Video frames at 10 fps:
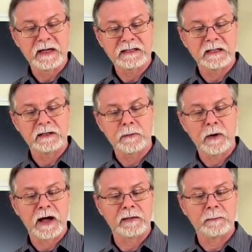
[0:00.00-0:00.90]
Cynthia
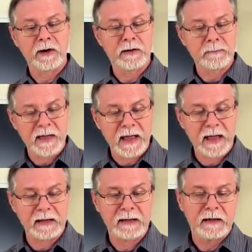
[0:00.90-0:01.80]
Weil and Barry
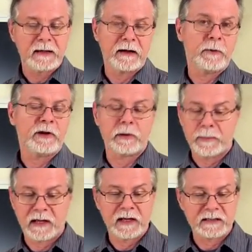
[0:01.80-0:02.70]
Mann, one of their
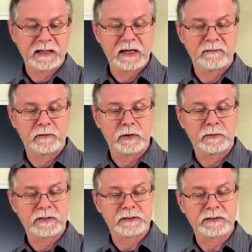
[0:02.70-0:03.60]
big hits again for the
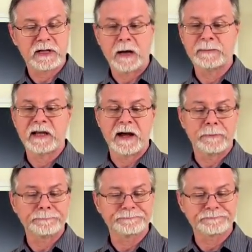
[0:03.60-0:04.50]
Crystals,
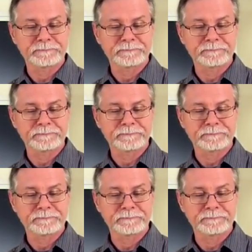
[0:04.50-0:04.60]
Uptown.